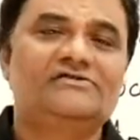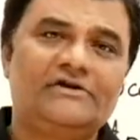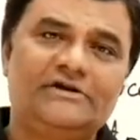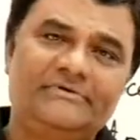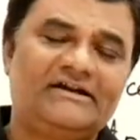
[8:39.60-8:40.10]

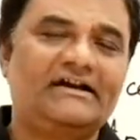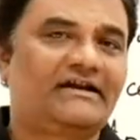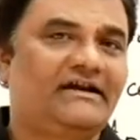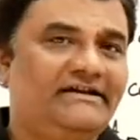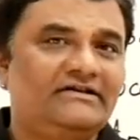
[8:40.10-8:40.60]
So we'll
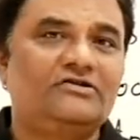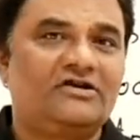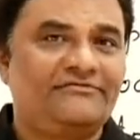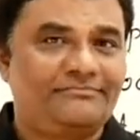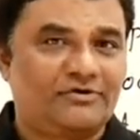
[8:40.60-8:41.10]
be writing a
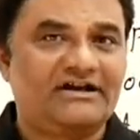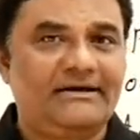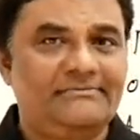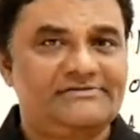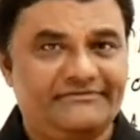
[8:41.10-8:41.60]
lot of
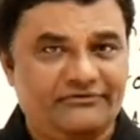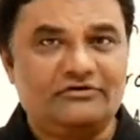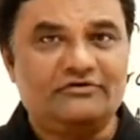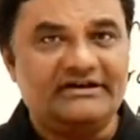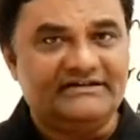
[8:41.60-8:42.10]
programs by
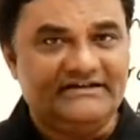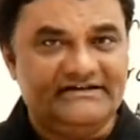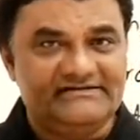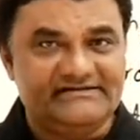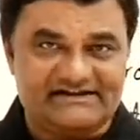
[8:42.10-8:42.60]
following
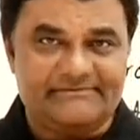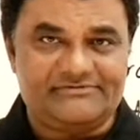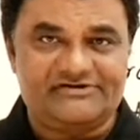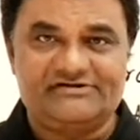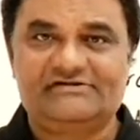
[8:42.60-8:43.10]
these
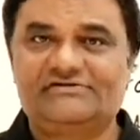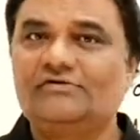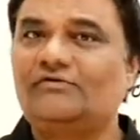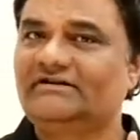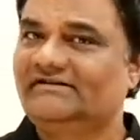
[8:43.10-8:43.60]
steps.
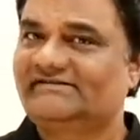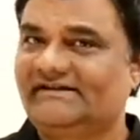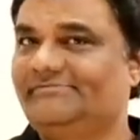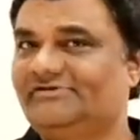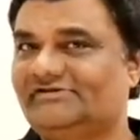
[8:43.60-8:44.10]
So what are the
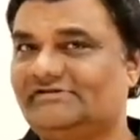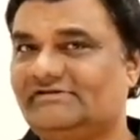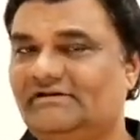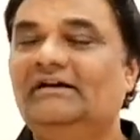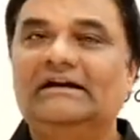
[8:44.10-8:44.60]
steps?
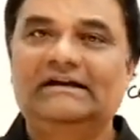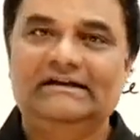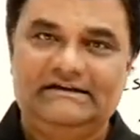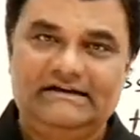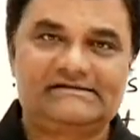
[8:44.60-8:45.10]

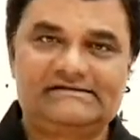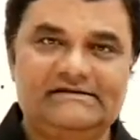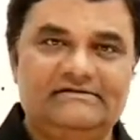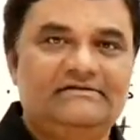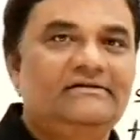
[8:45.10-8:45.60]
Let us
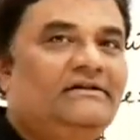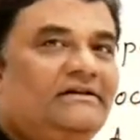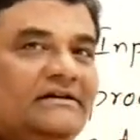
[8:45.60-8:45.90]
learn.